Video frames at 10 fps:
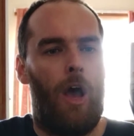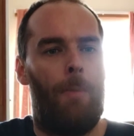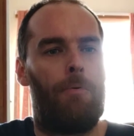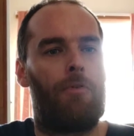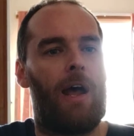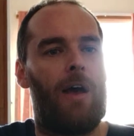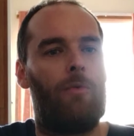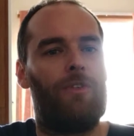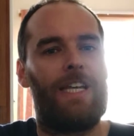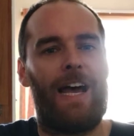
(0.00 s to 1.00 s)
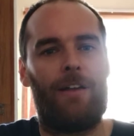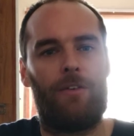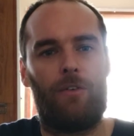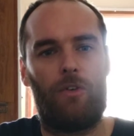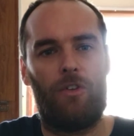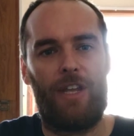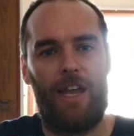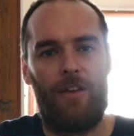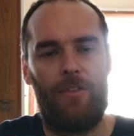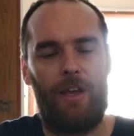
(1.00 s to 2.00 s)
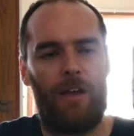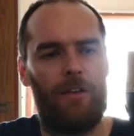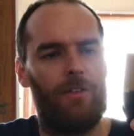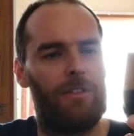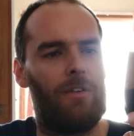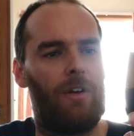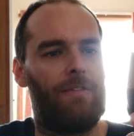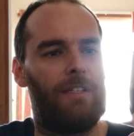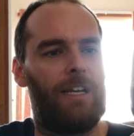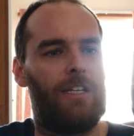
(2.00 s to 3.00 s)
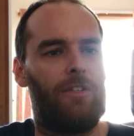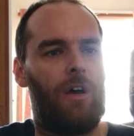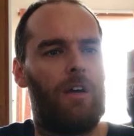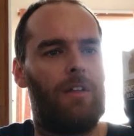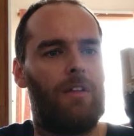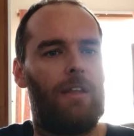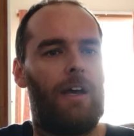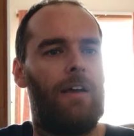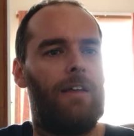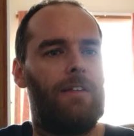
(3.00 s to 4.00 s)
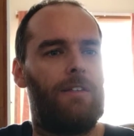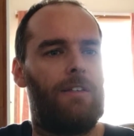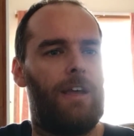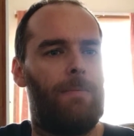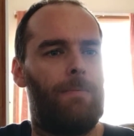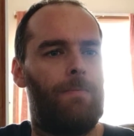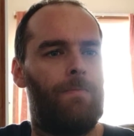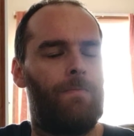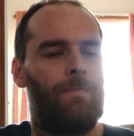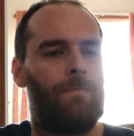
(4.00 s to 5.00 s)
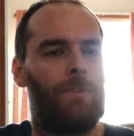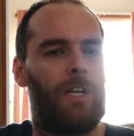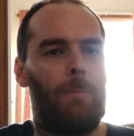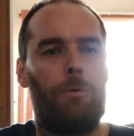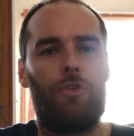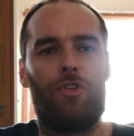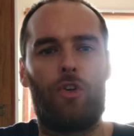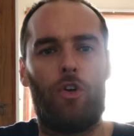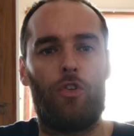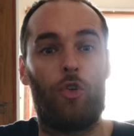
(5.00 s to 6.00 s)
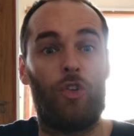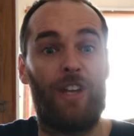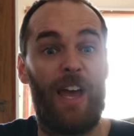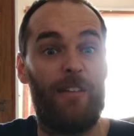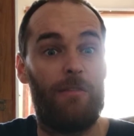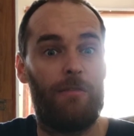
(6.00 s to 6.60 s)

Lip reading: brown tan coloured head on that. And it's not even tan, it's darker than that. It's like a butterscotch coloured head.